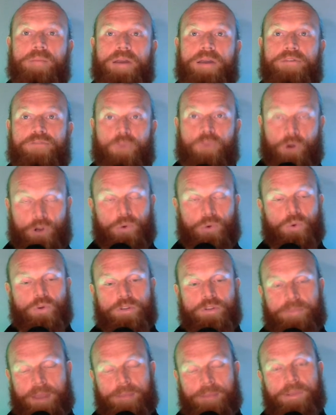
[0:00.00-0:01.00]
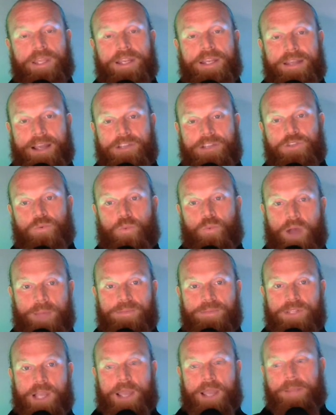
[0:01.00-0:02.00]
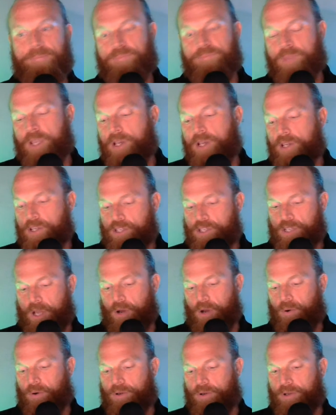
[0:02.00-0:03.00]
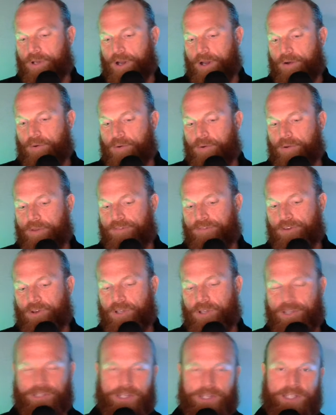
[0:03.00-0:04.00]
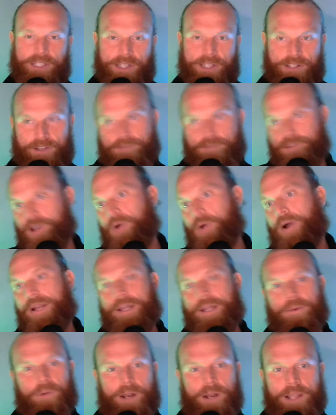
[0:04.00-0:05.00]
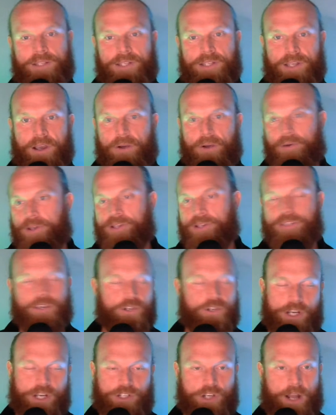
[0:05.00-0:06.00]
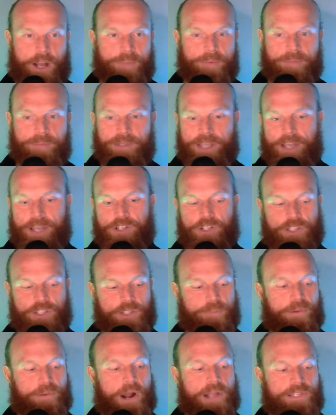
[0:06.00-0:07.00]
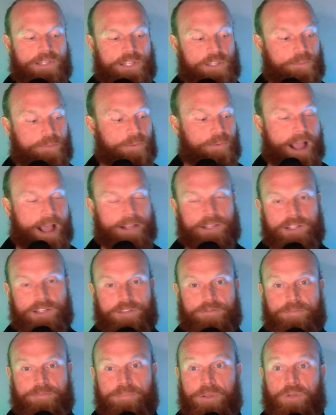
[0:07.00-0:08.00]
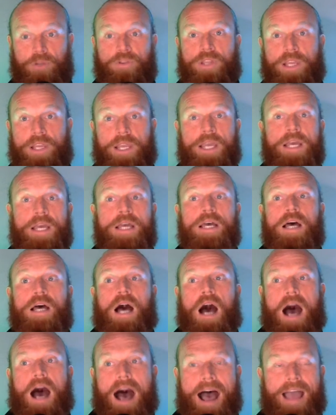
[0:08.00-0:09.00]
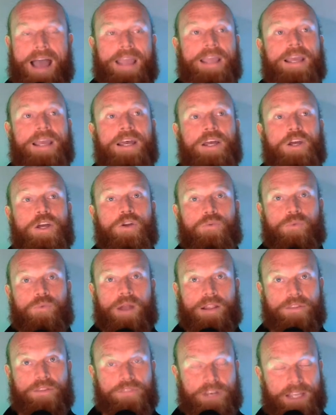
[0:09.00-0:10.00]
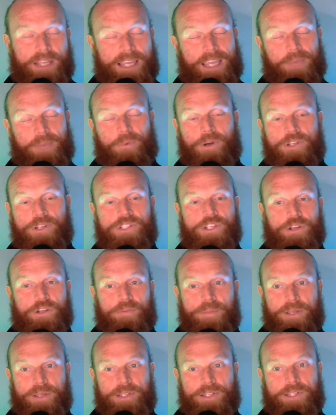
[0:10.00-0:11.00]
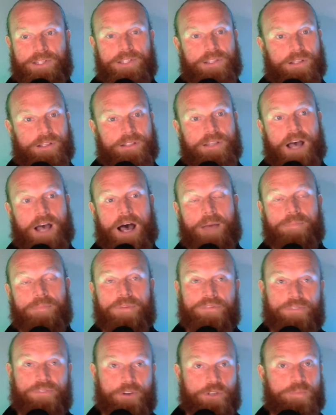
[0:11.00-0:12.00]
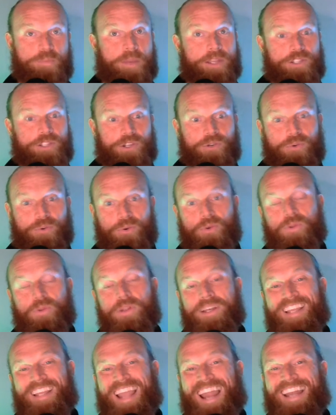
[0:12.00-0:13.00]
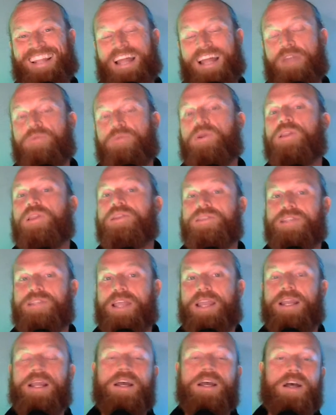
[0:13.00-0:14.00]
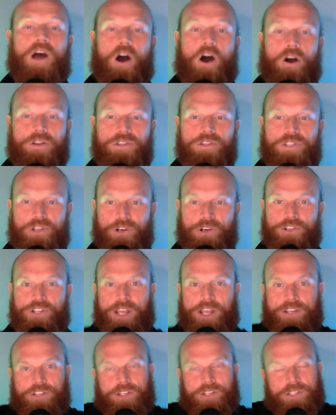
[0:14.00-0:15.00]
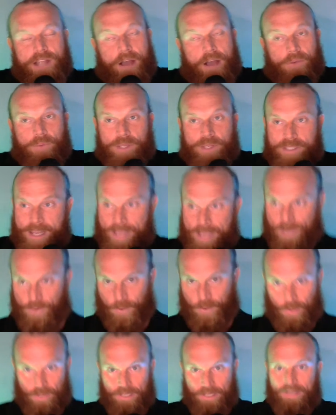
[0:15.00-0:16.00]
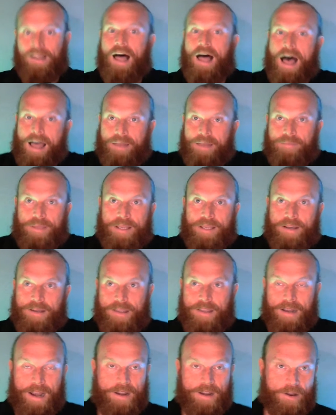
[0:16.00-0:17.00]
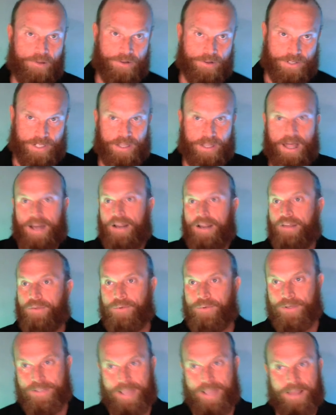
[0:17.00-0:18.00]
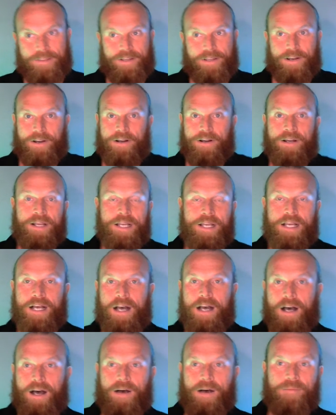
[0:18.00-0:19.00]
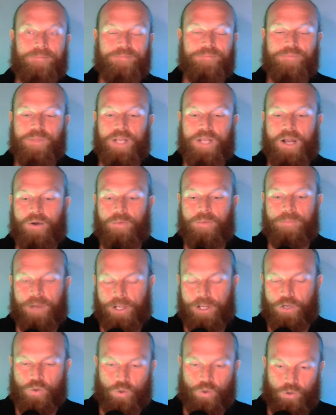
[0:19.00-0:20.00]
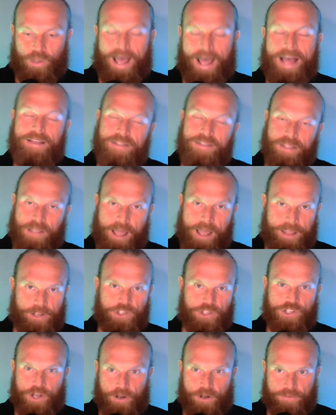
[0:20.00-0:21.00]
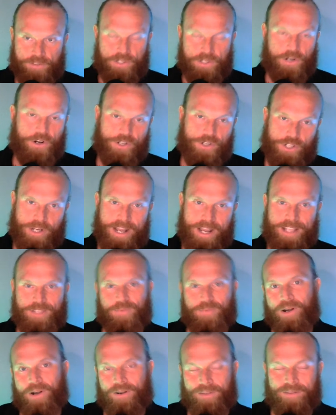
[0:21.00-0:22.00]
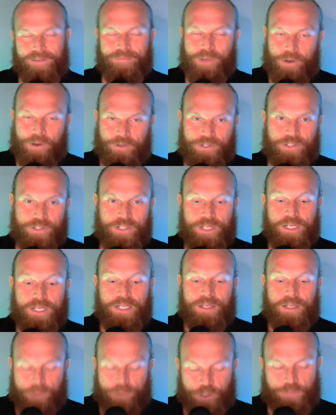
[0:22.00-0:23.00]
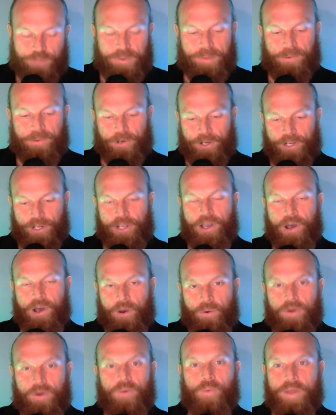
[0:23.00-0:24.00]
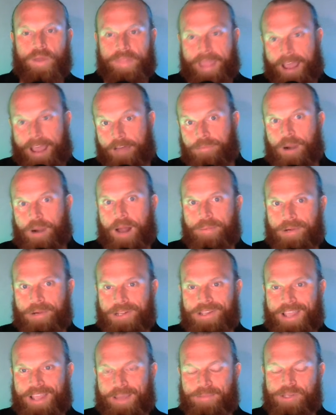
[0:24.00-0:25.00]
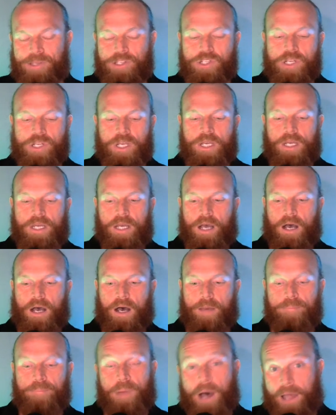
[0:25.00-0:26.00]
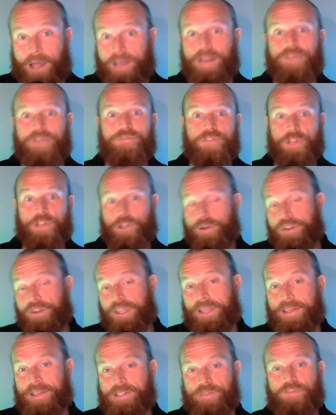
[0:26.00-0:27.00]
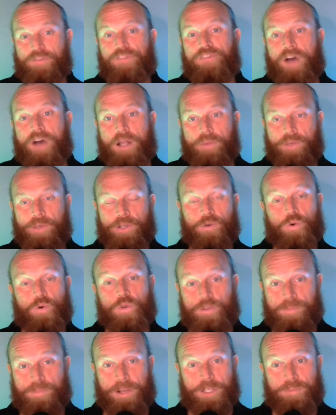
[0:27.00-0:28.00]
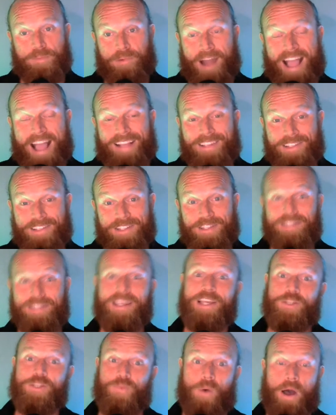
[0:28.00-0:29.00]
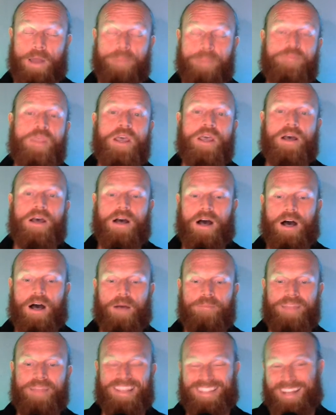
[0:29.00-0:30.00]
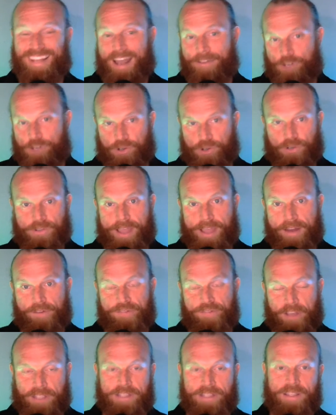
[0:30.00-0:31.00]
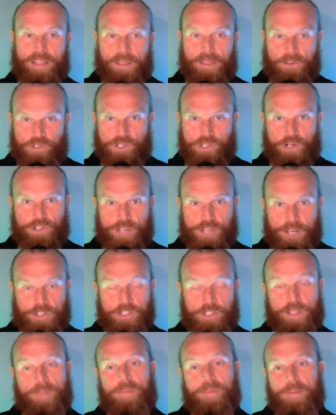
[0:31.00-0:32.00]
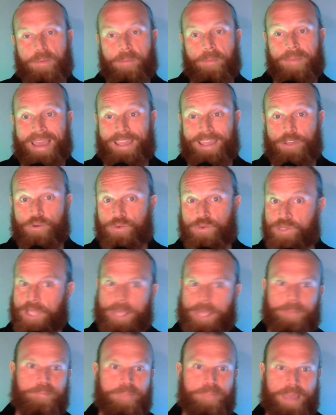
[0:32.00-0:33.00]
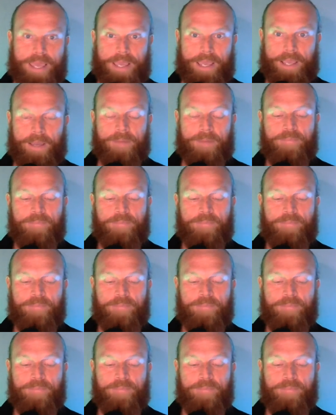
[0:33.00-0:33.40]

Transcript: for Google to be able to index your website. So, if you're listening to this, you have no idea what SEO is. Search engine optimization is the process and practice of building high relevant keywords to your business to the top, the first page of Google, and gaining that real estate on search engines. Now, we say Google a lot and I know there's a lot of other ones out there, but Google has the lion's share of search, and that's where the most people are going to go when they have property damage. But if the good thing is, if you're following Google's best practices, guess what? That's going to have a trickle-down effect to the other search engine that people may use, like Bing